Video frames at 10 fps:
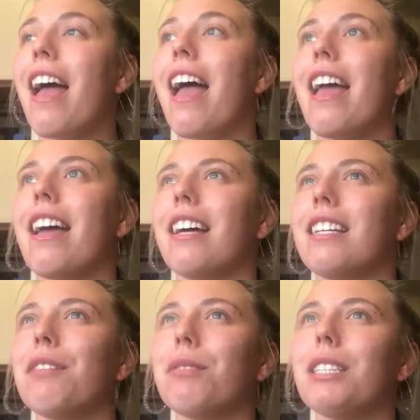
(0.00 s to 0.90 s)
and
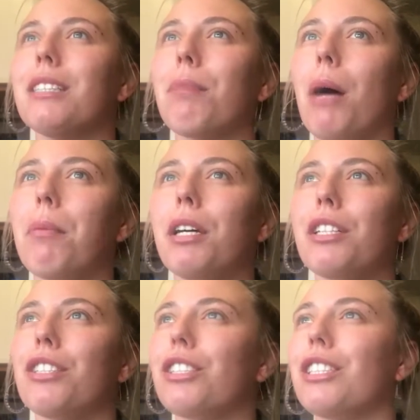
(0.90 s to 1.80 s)
it was
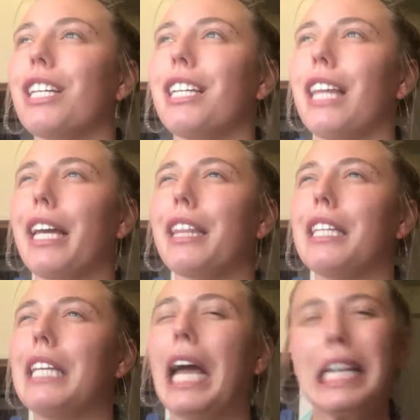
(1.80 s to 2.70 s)
published in like the
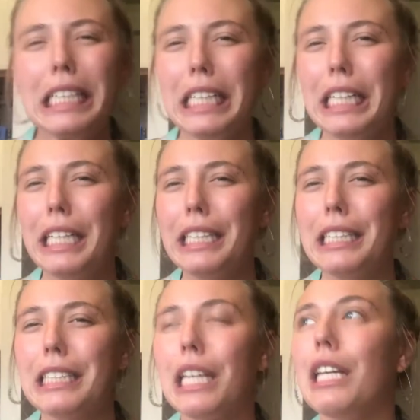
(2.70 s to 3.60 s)

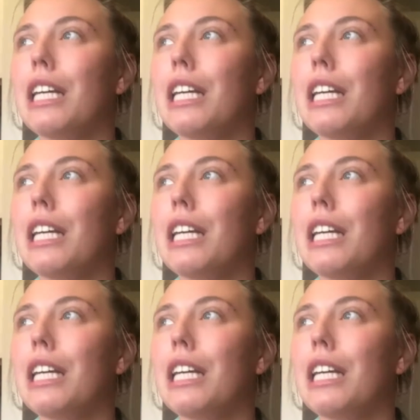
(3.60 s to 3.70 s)
90s,